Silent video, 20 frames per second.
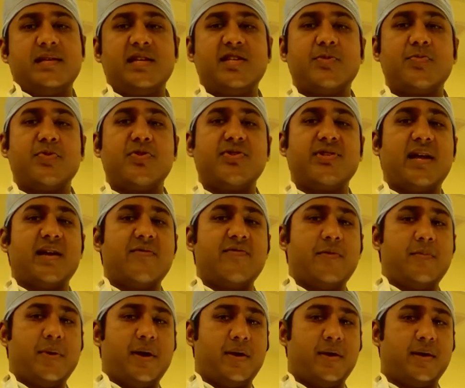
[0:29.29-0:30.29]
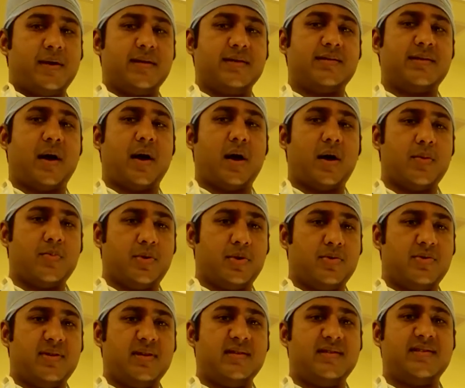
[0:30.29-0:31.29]
6% of Americans
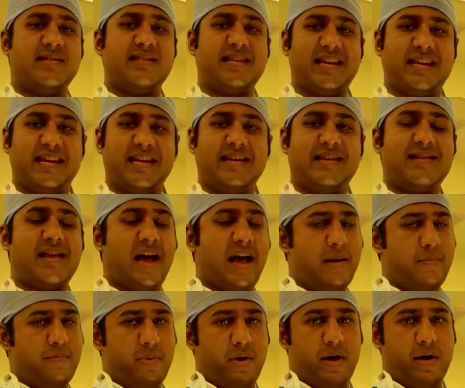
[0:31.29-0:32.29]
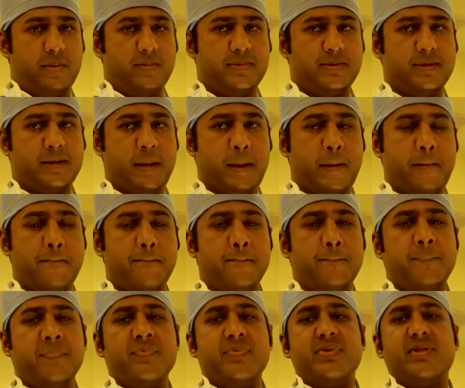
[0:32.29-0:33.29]
harbor these ticking time
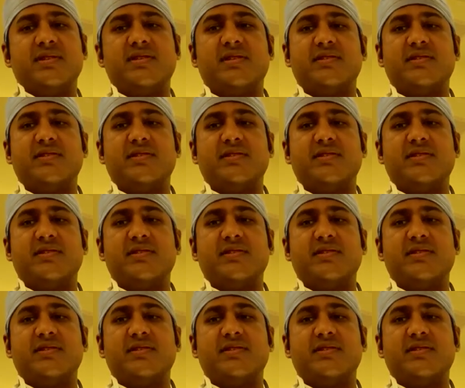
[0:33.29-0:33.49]
bombs.